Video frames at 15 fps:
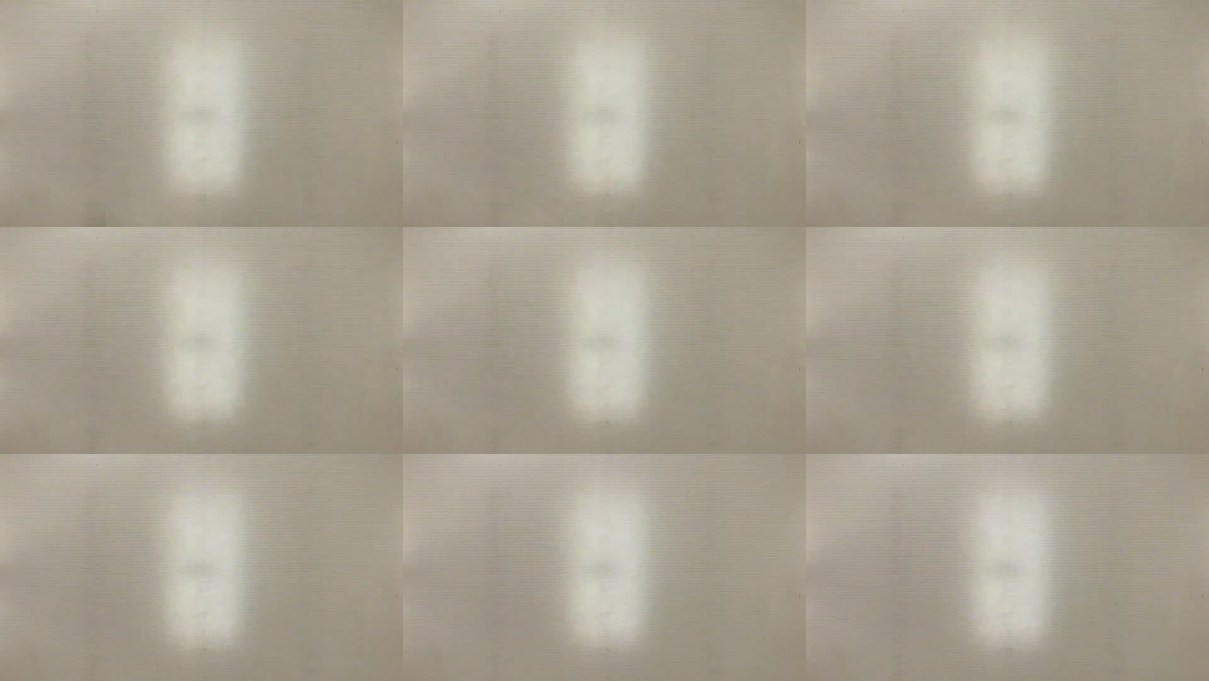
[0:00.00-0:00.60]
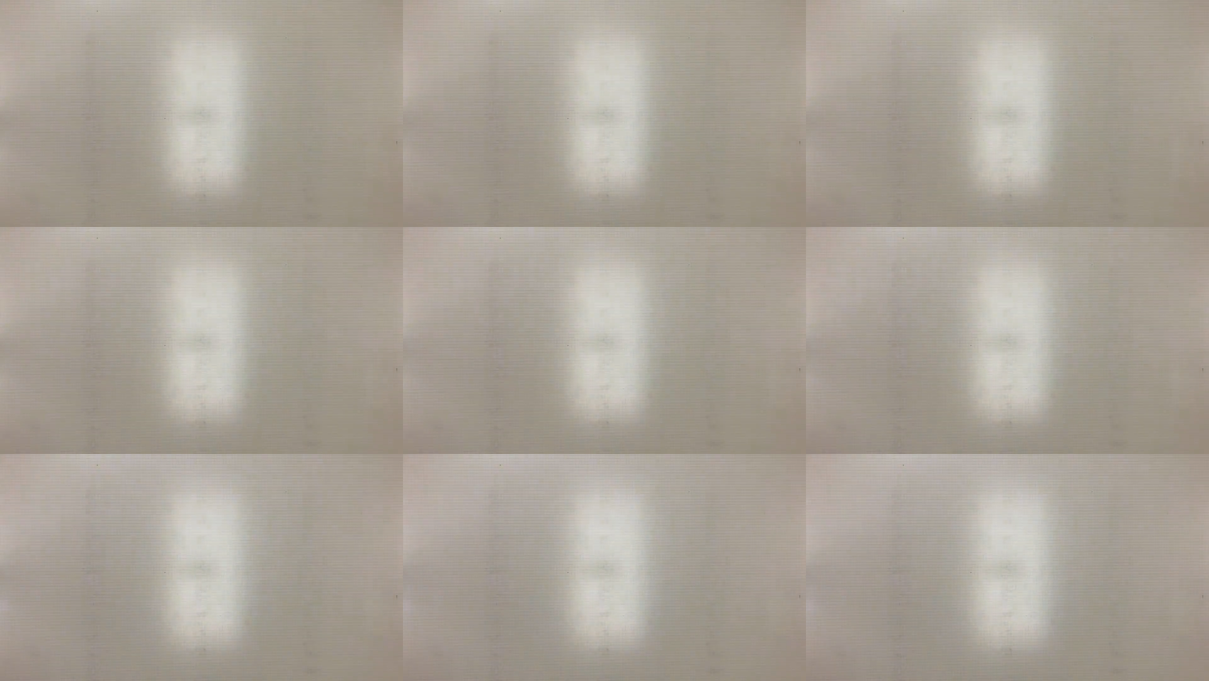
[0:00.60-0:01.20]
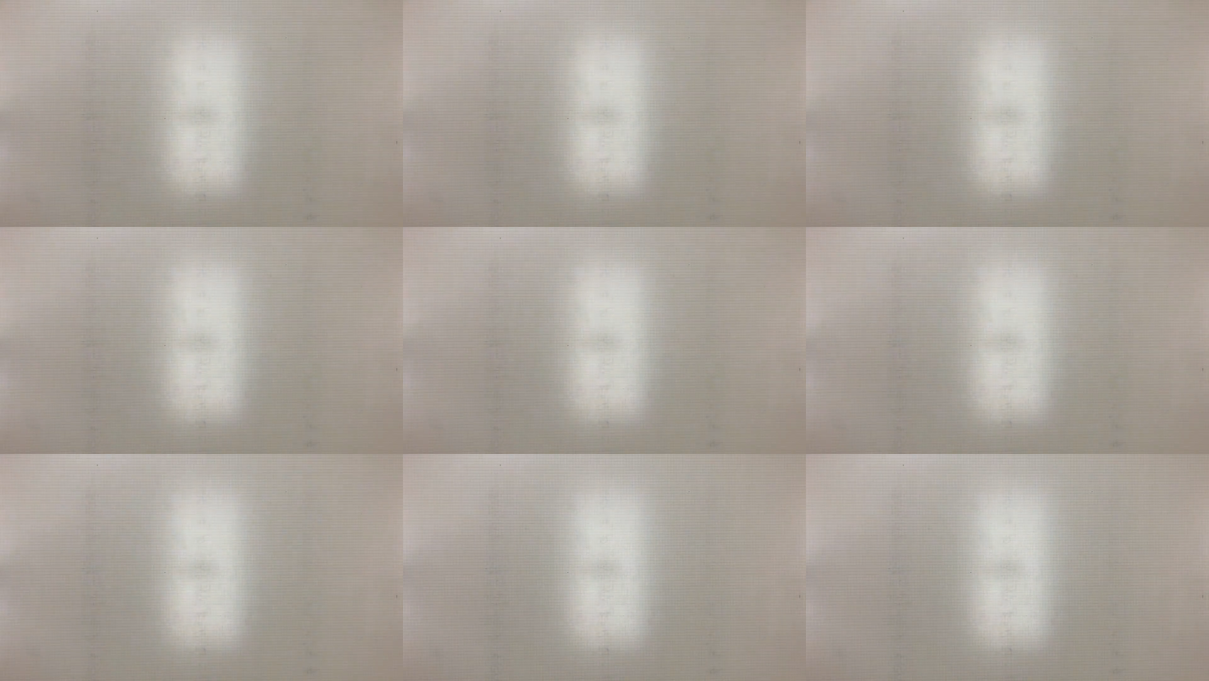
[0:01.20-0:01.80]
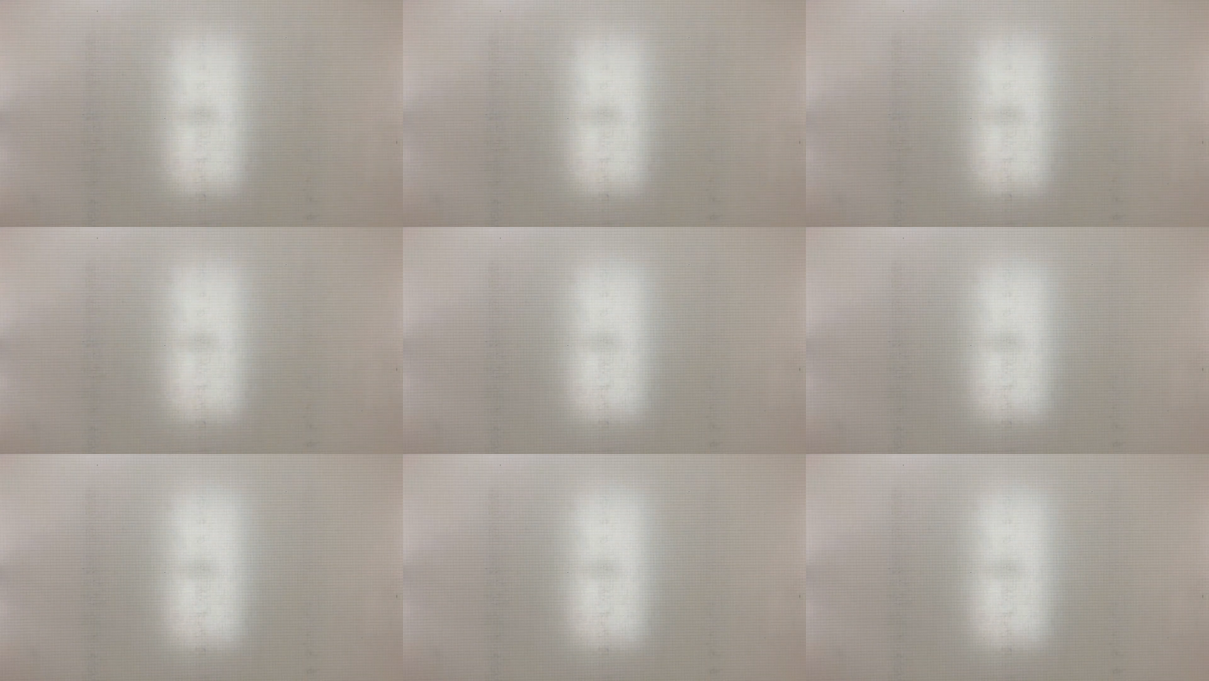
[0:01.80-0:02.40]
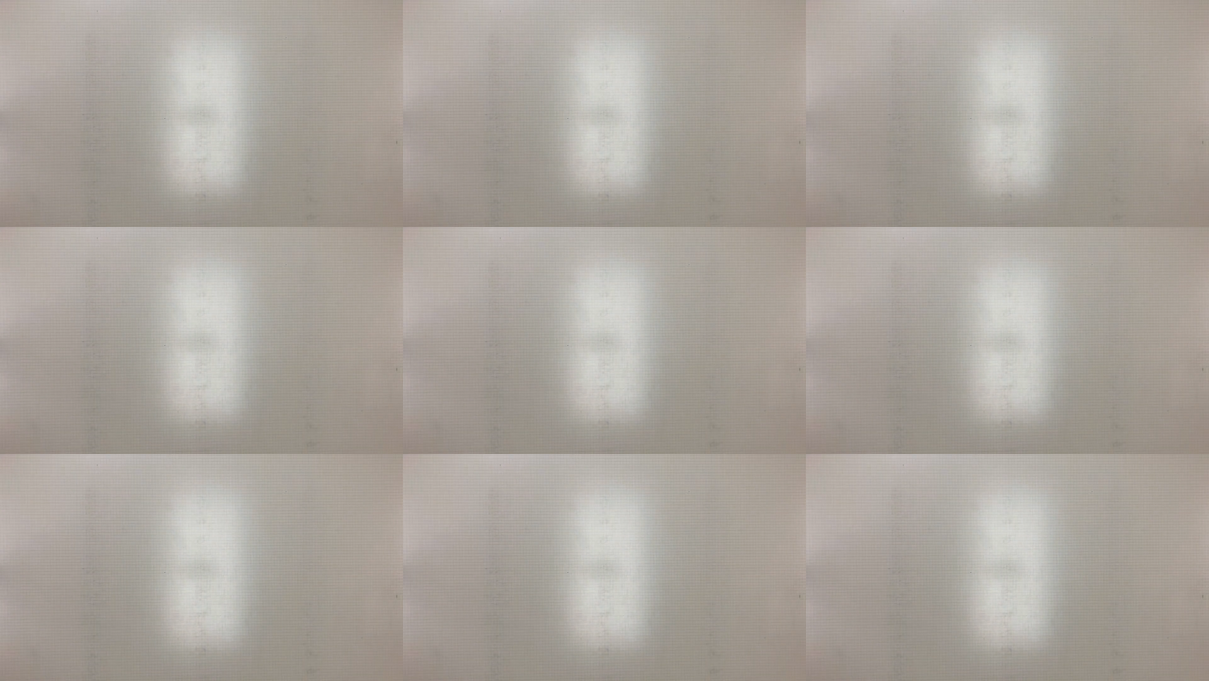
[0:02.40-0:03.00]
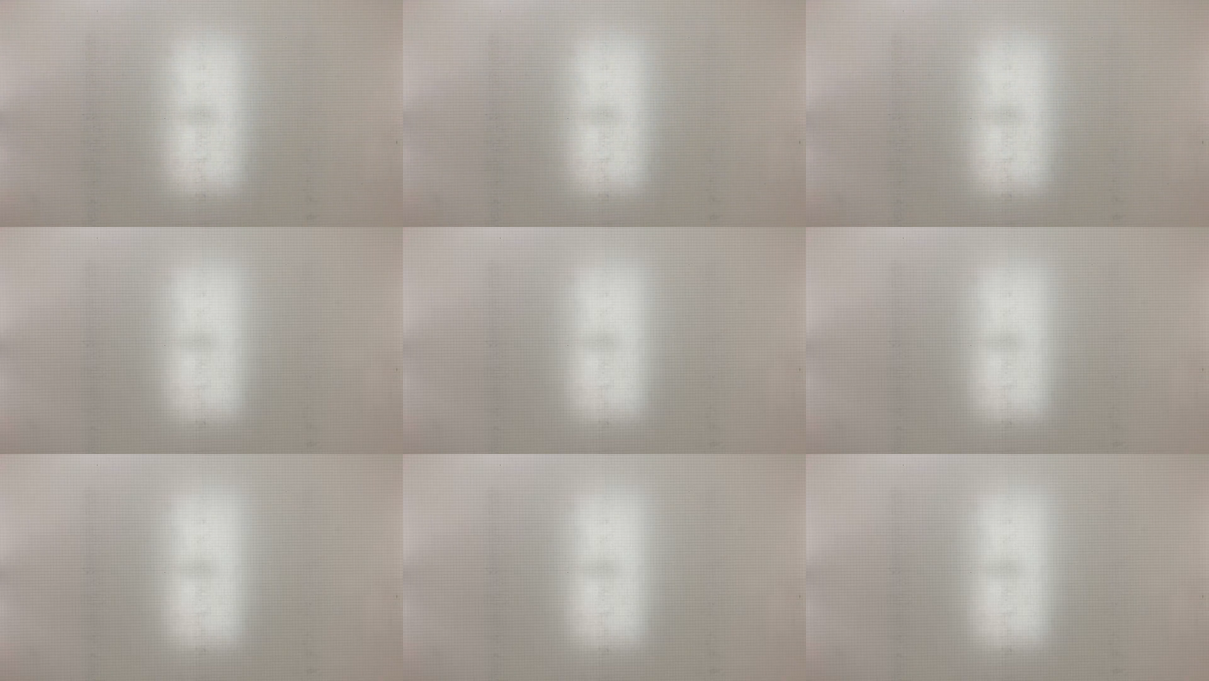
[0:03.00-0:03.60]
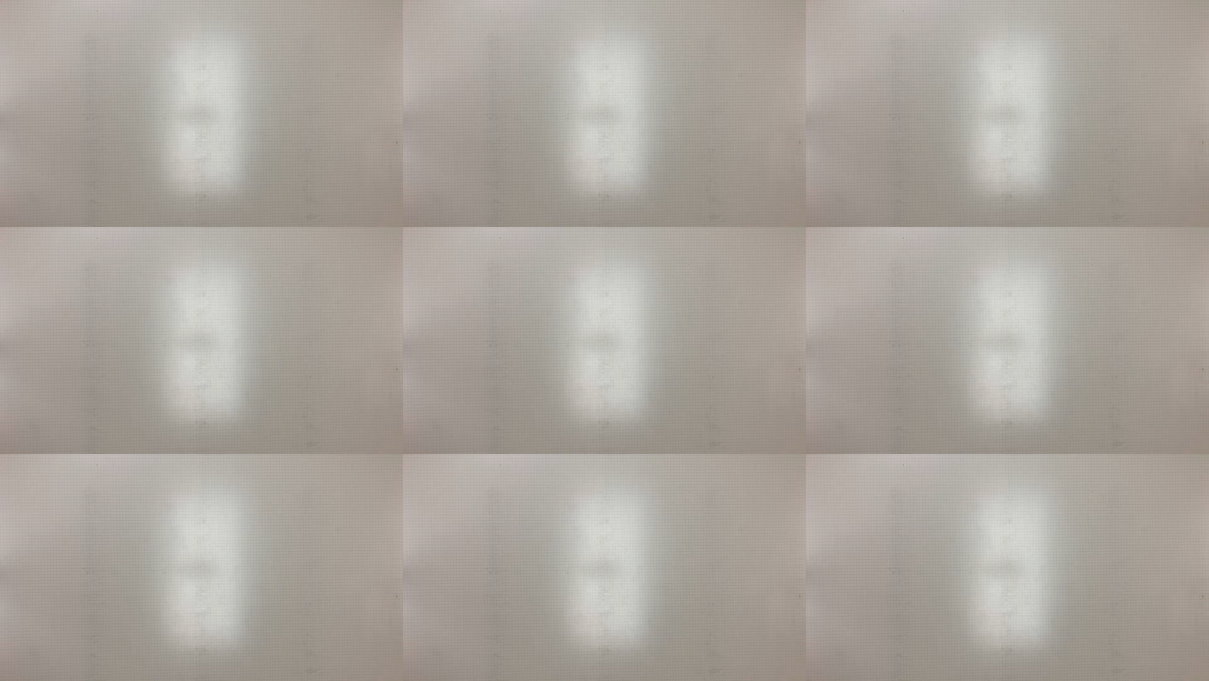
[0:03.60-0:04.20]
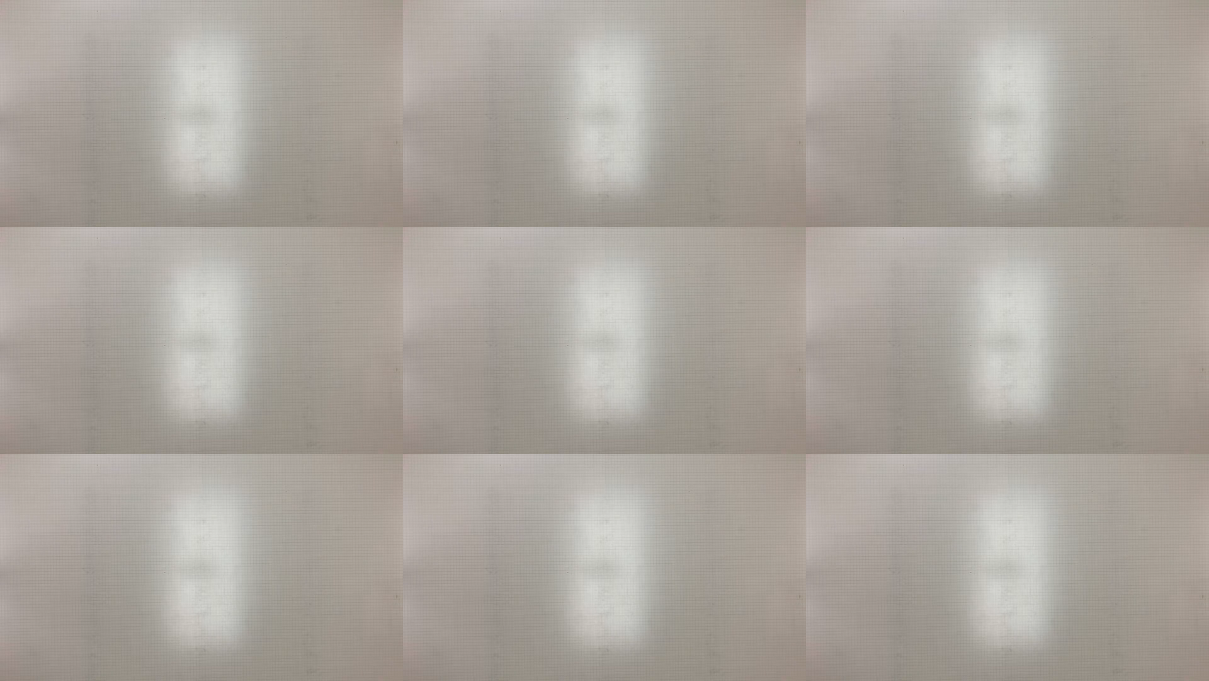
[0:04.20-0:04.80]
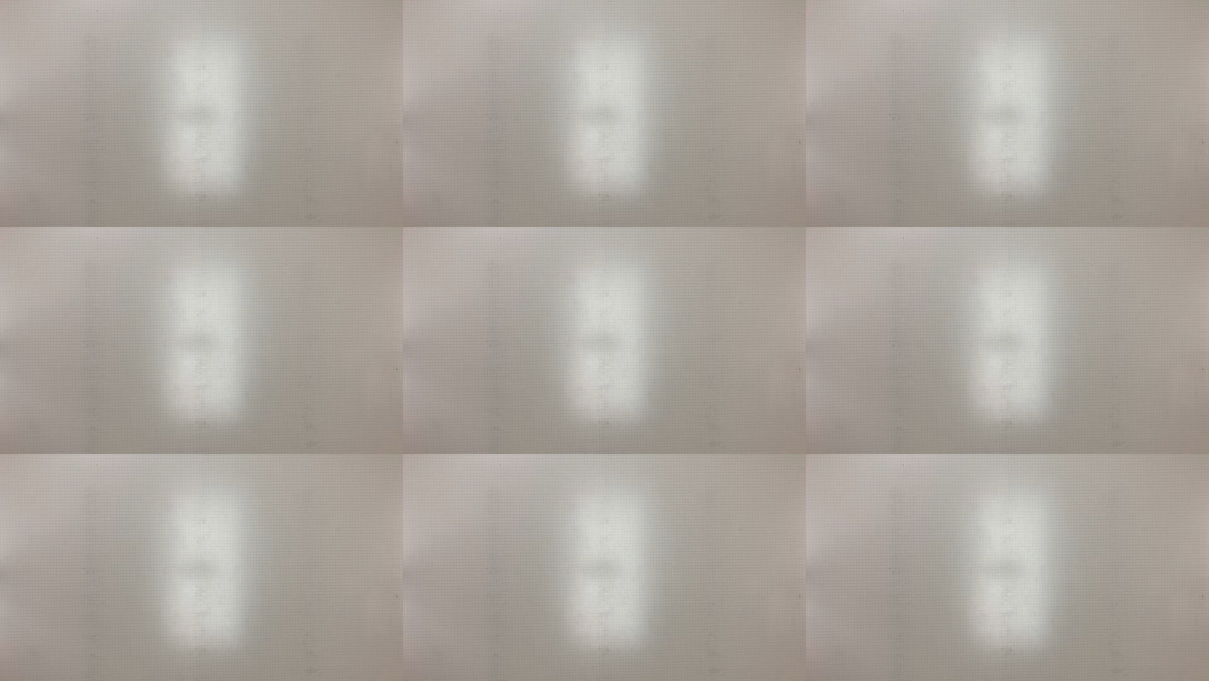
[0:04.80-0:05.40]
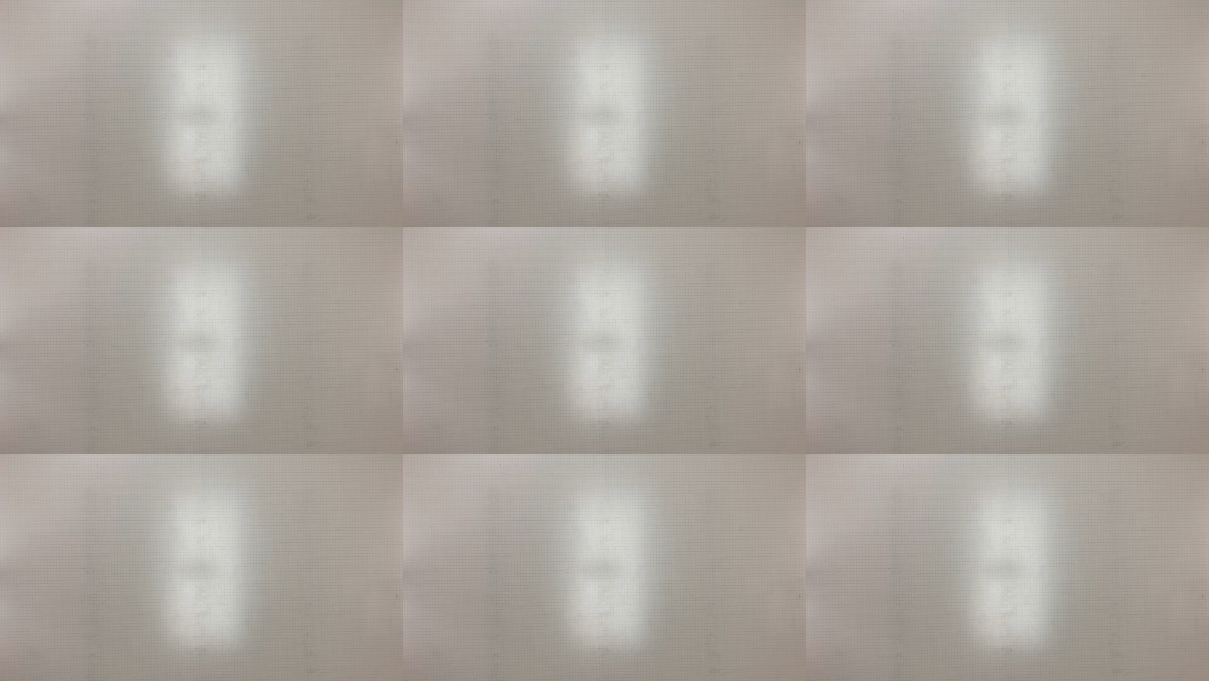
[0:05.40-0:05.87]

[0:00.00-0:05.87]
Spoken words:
No face is visible, so there are no lips to read.